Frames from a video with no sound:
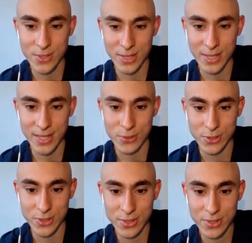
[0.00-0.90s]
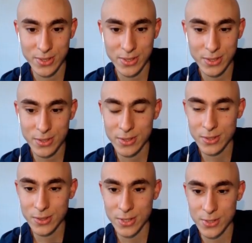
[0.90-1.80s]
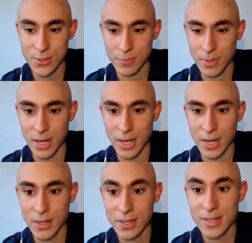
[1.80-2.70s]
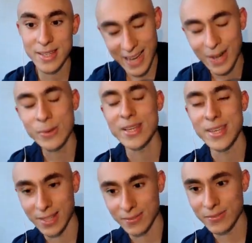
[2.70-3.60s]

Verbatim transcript: There we go. go. Now, awesome. do you think we could kill it? With now we break? kill it.